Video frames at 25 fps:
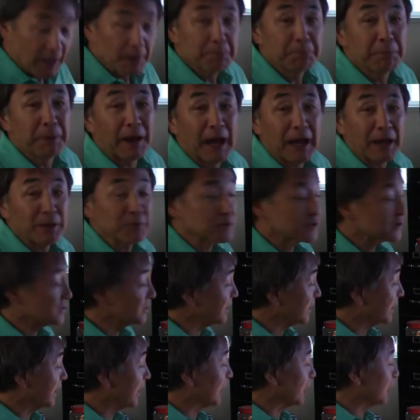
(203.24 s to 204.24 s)
Pirates
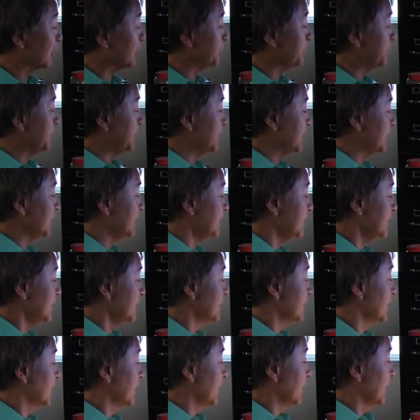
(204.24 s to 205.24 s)
of the Caribbean,
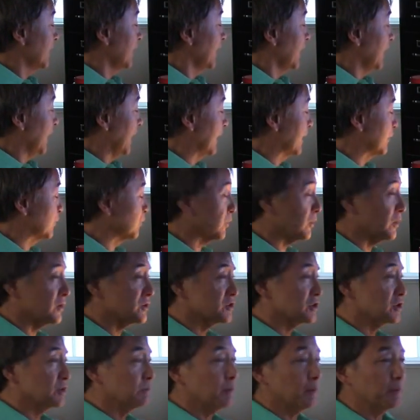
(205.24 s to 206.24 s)
and we're
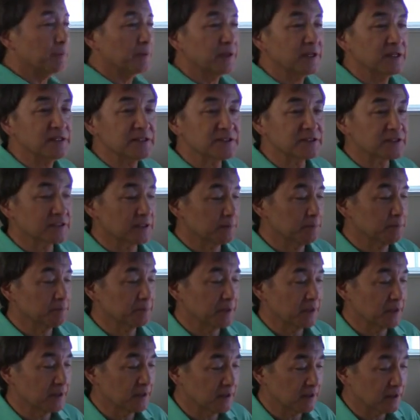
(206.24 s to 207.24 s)
also going to be playing
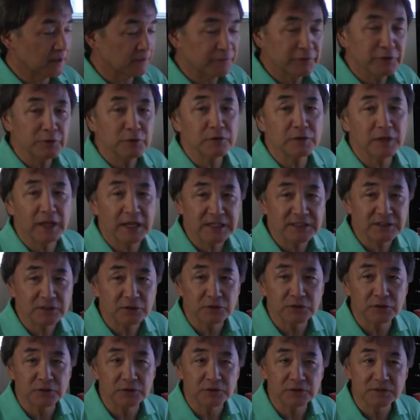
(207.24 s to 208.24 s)
a few
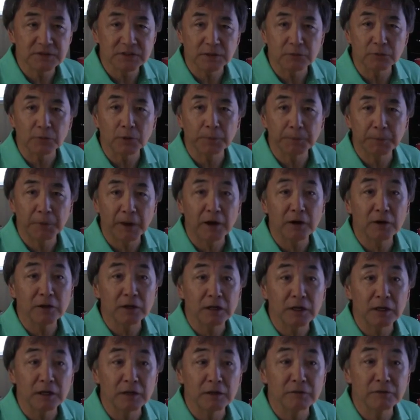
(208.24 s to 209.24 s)
classical tunes that were
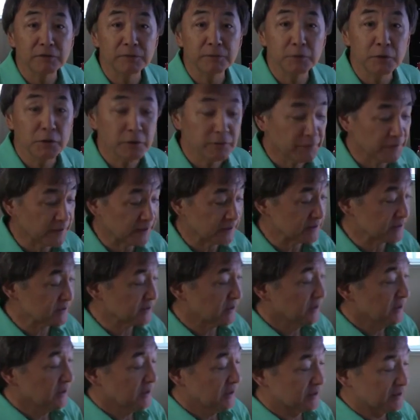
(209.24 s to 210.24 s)
part of
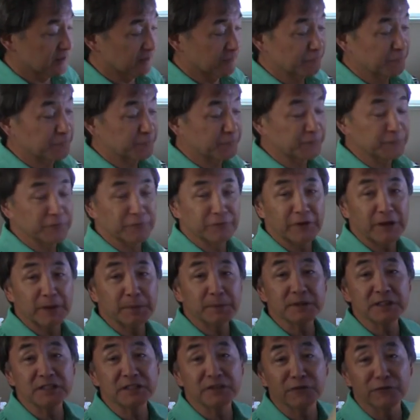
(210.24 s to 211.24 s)
movies. The
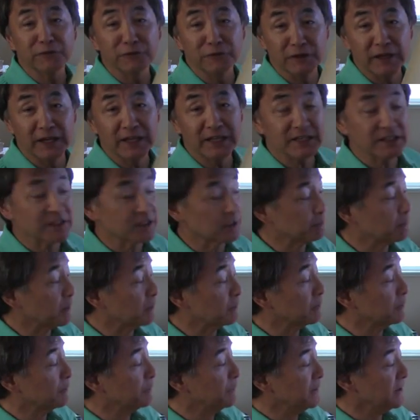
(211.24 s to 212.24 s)
famous Flight of the
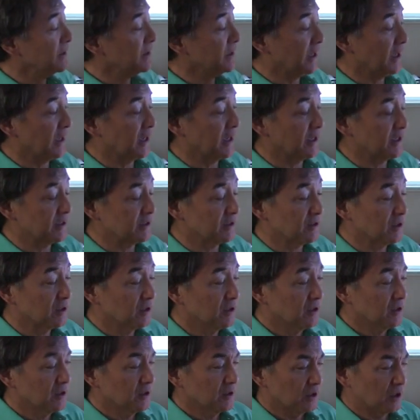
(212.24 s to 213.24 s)
Bumblebee, and
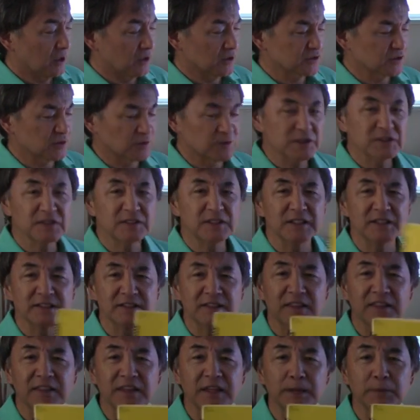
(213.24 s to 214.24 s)
also this
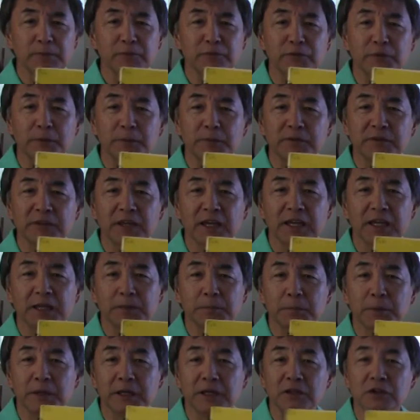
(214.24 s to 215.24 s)
says theme from
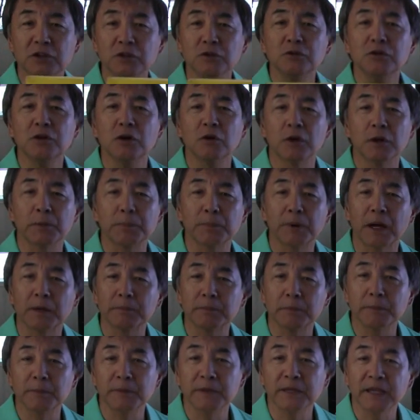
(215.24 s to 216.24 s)
10, but you know it
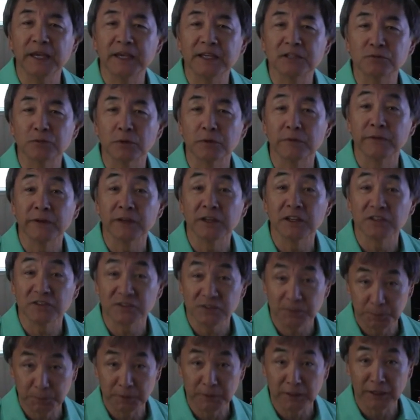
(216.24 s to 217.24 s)
probably as
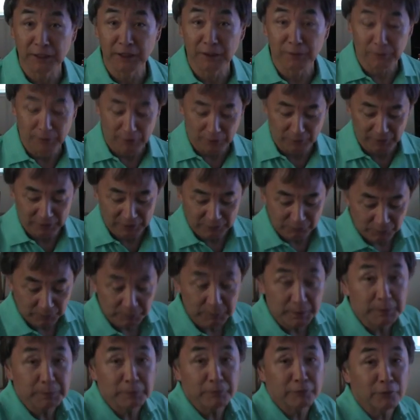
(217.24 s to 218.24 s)
Ravel's Bolero, and we'll
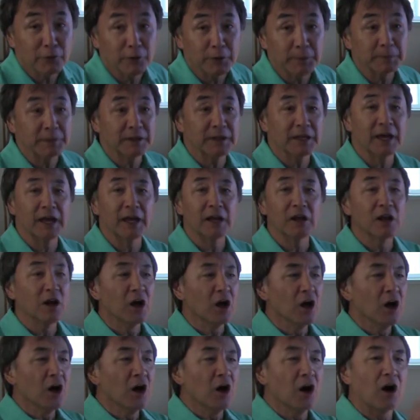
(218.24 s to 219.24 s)
be performing that.
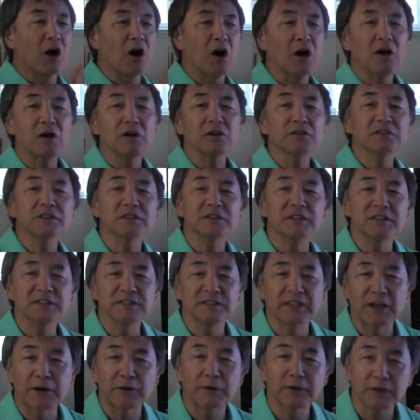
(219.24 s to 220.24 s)
All to
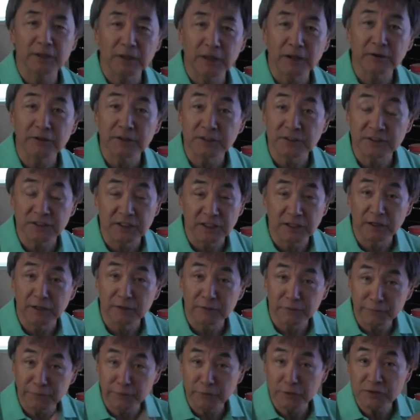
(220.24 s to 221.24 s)
these aerial artists in
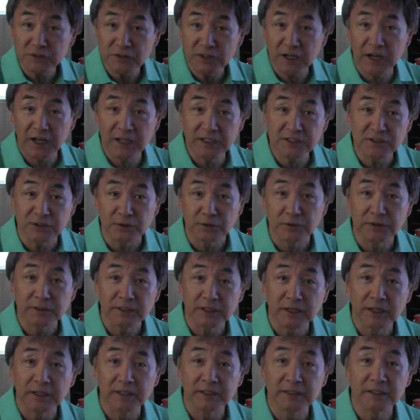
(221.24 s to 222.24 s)
our first concert
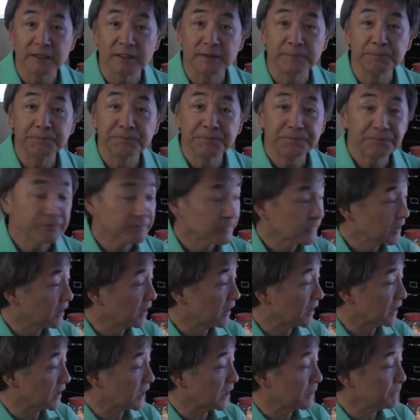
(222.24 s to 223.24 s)
on
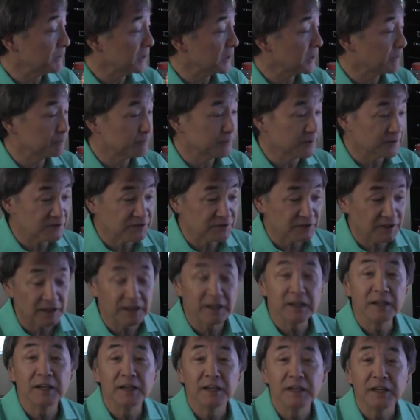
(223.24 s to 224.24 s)
coming up this
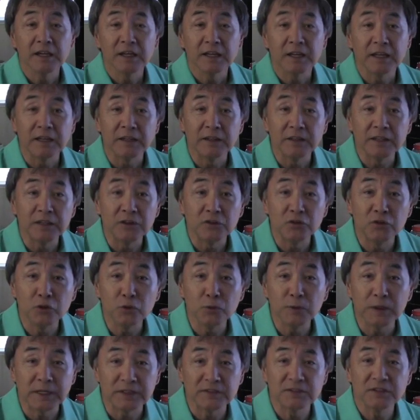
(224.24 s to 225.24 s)
in
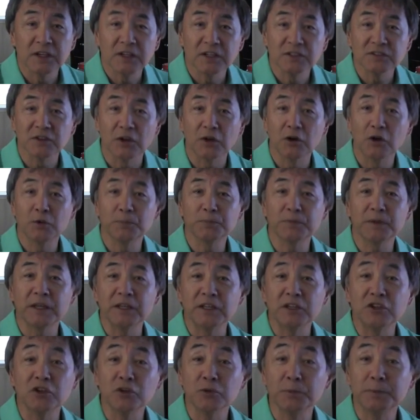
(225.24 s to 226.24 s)
2 weeks. So I hope
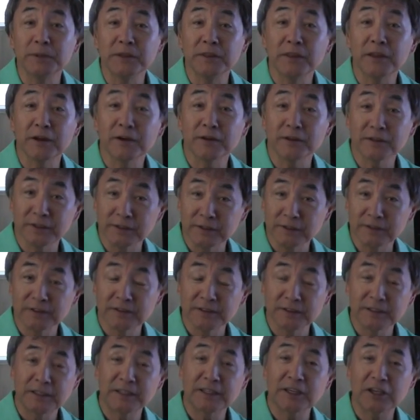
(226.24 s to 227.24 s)
that you'll be there
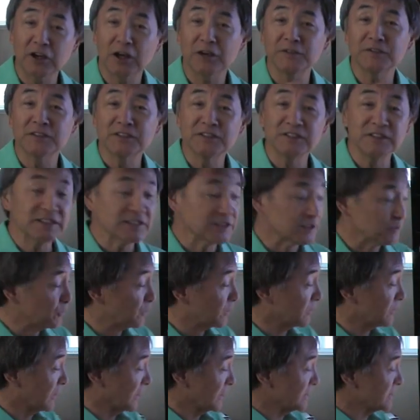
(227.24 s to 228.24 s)
to kick off the season
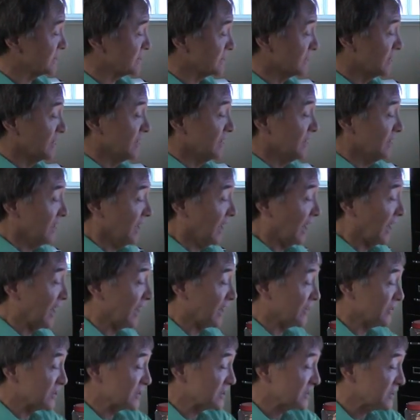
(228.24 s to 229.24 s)
with us.
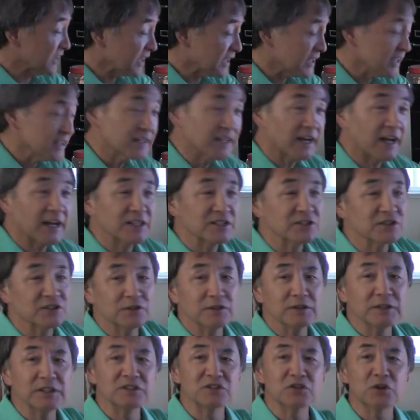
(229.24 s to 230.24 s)
The second
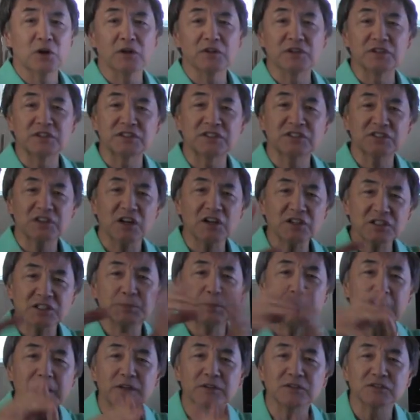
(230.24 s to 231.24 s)
concert is called the Star
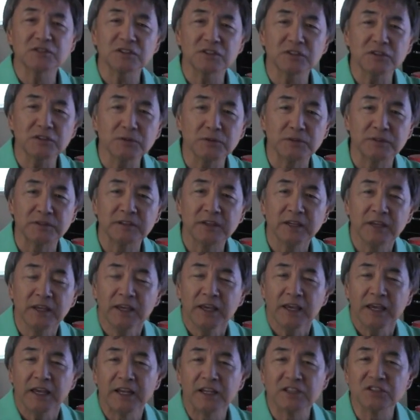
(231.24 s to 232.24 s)
Spangled Salute,
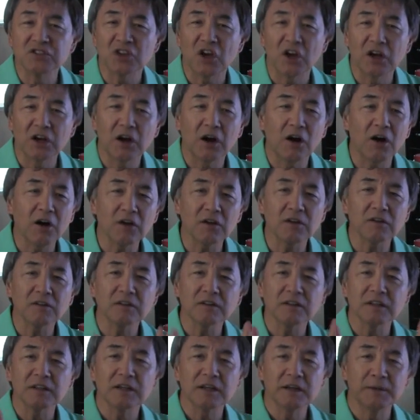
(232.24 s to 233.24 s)
and it's
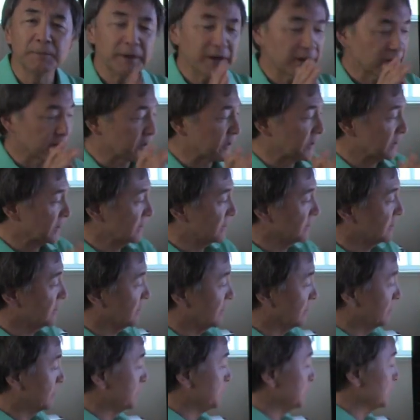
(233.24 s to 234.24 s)
all American
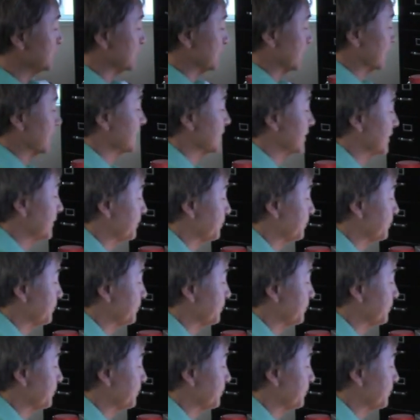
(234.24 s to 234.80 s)
music.